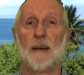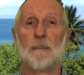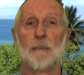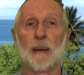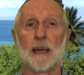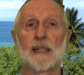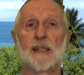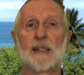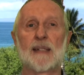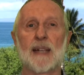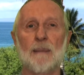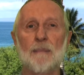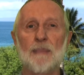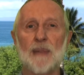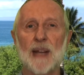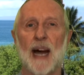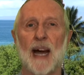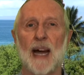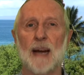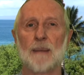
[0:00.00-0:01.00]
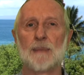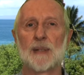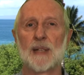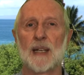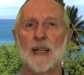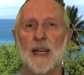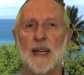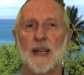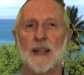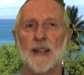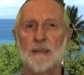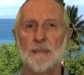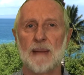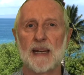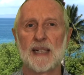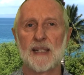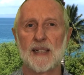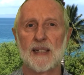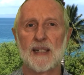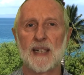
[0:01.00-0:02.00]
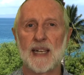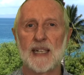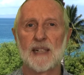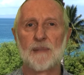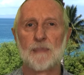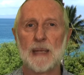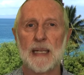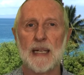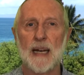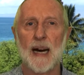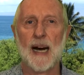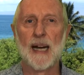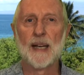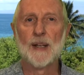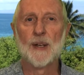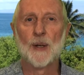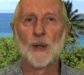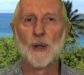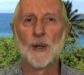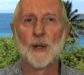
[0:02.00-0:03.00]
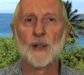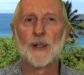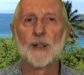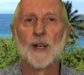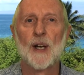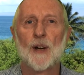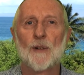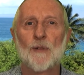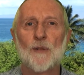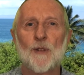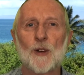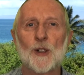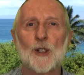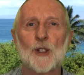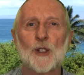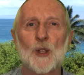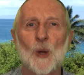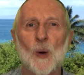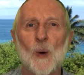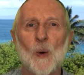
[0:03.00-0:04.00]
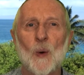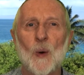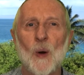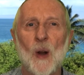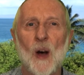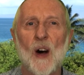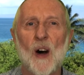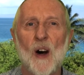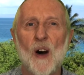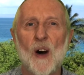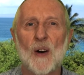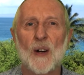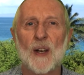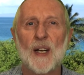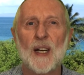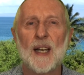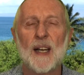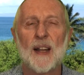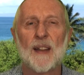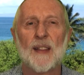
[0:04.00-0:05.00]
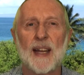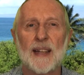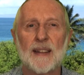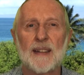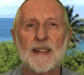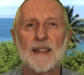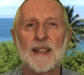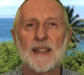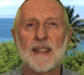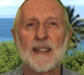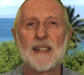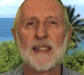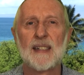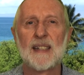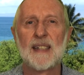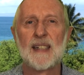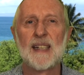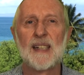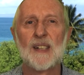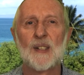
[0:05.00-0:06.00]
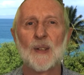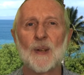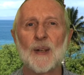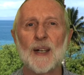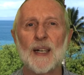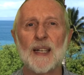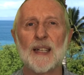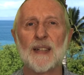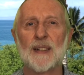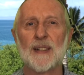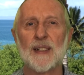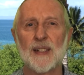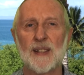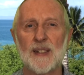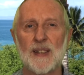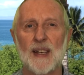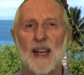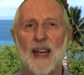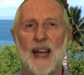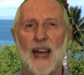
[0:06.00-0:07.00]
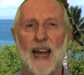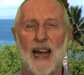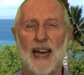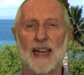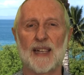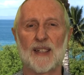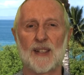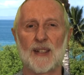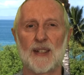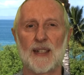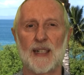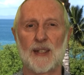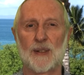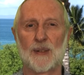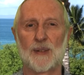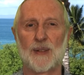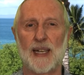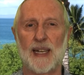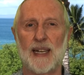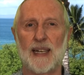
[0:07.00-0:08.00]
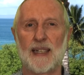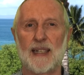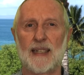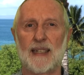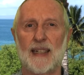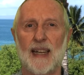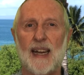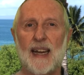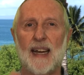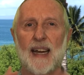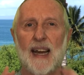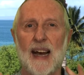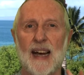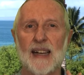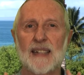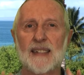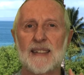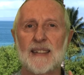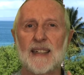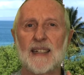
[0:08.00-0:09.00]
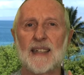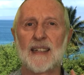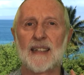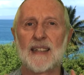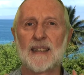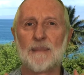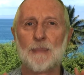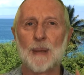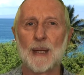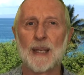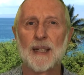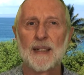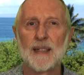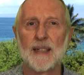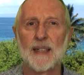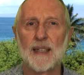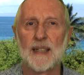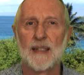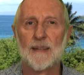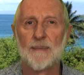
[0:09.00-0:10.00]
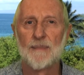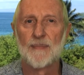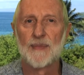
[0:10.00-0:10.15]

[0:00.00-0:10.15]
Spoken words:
But sometimes the message has been unheard for so long that the disease or illness actually created a lasting debility.